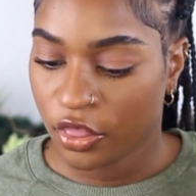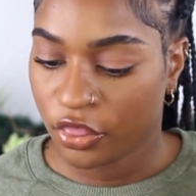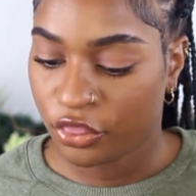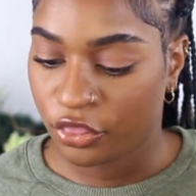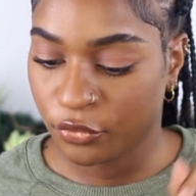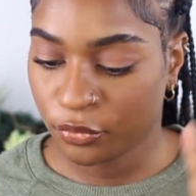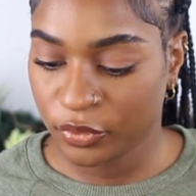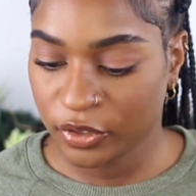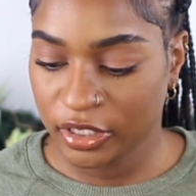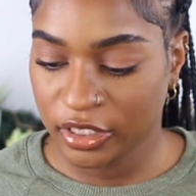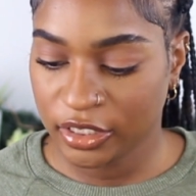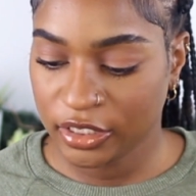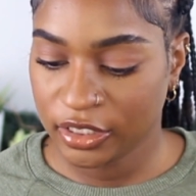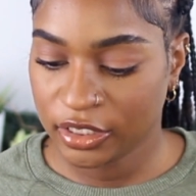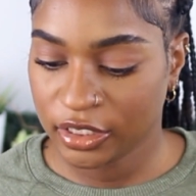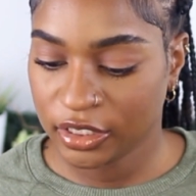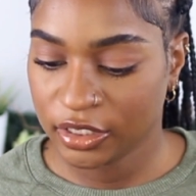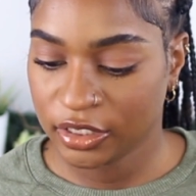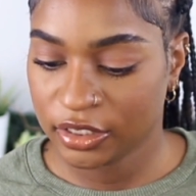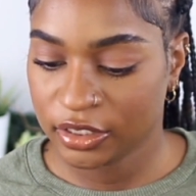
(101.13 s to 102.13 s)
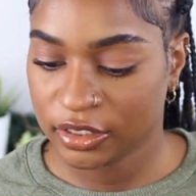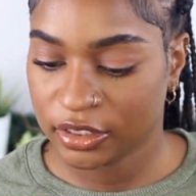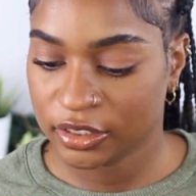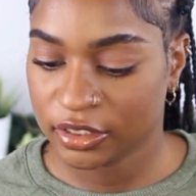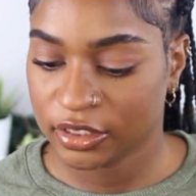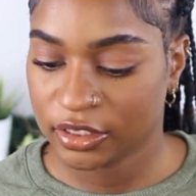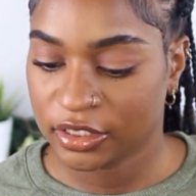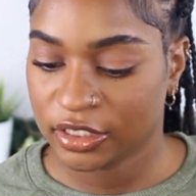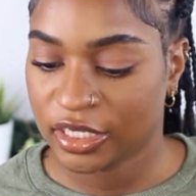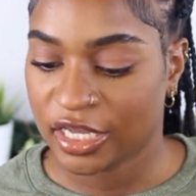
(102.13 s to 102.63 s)
3
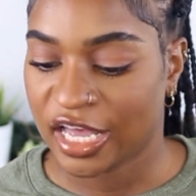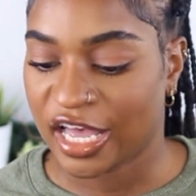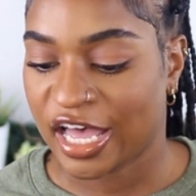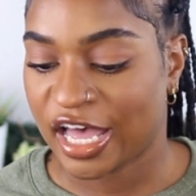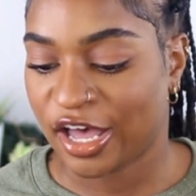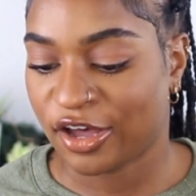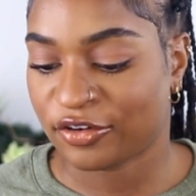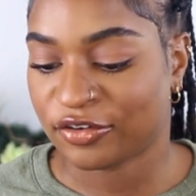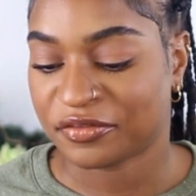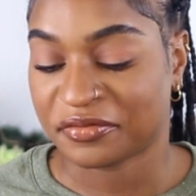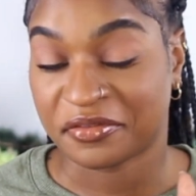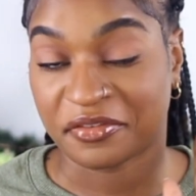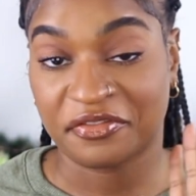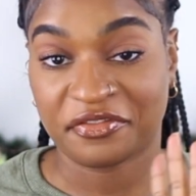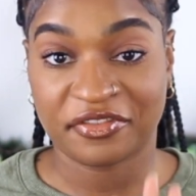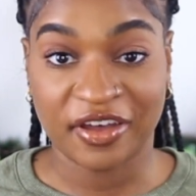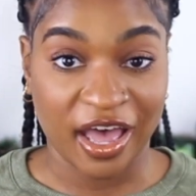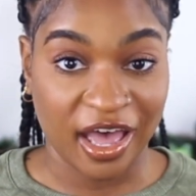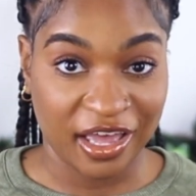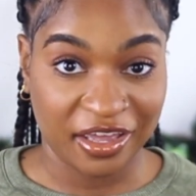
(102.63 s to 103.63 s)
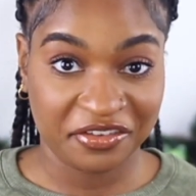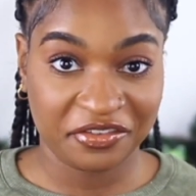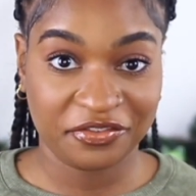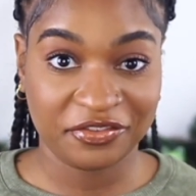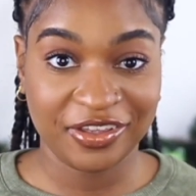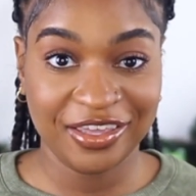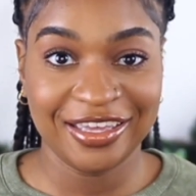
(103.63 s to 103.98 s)
out of the 5.